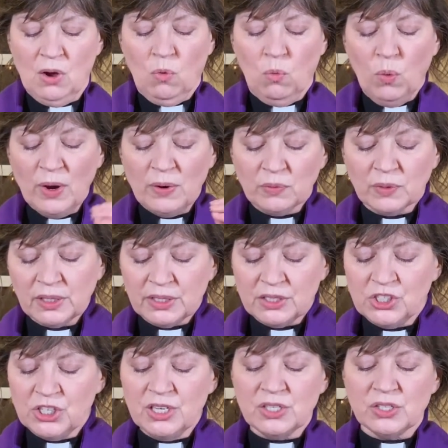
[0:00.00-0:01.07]
When
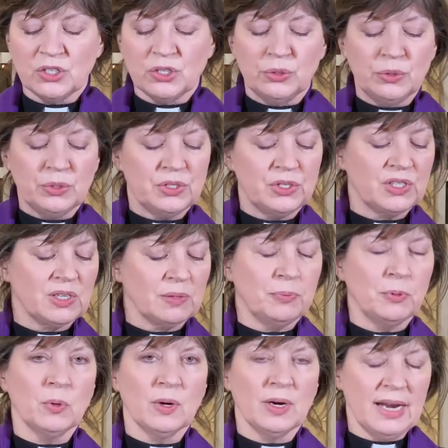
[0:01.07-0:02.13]
religion is used to
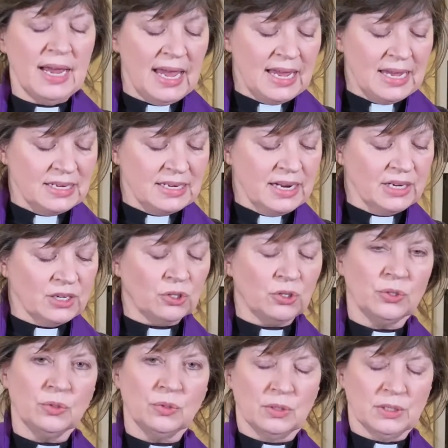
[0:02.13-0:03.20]
support hate and
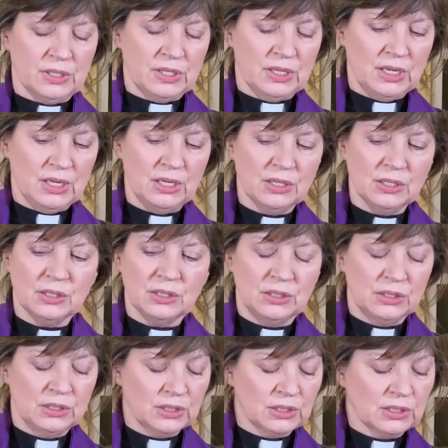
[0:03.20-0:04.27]
cruelty,
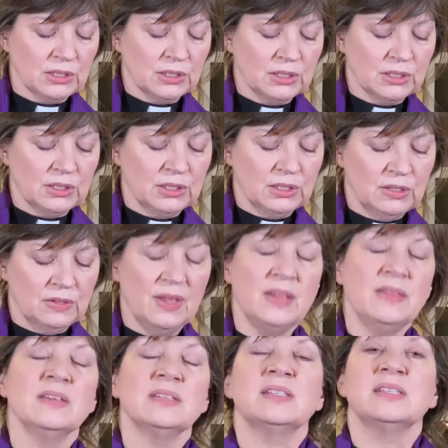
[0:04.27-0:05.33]

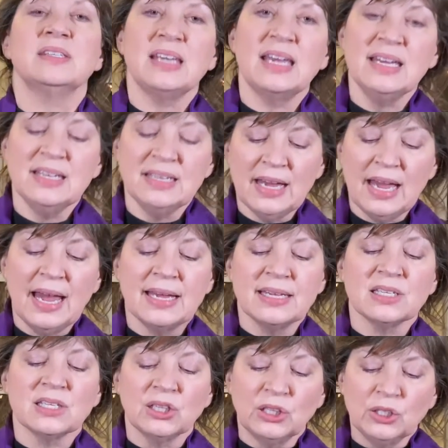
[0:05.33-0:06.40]
then the state
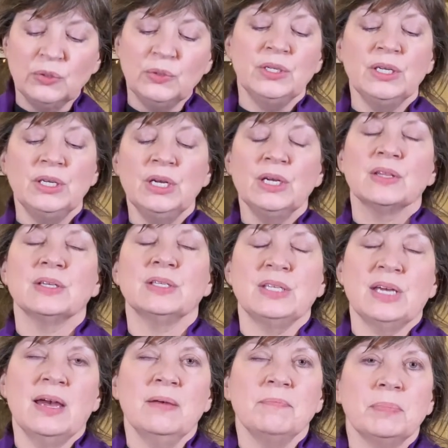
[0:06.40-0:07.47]
has looted the
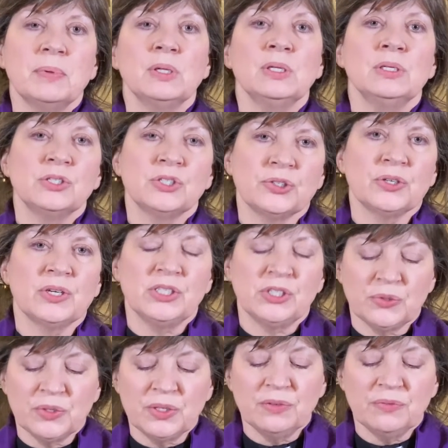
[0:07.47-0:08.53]
temple
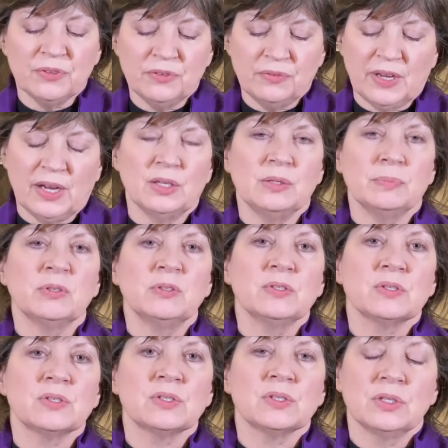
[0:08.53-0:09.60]
treasury for
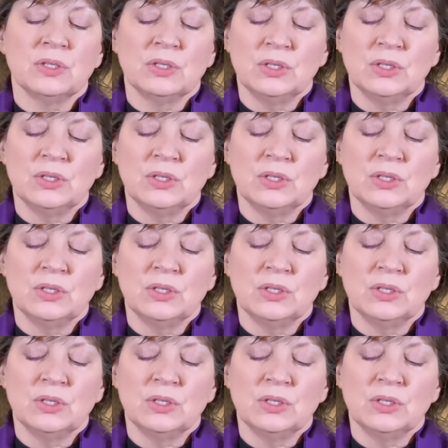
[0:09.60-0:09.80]
valuables.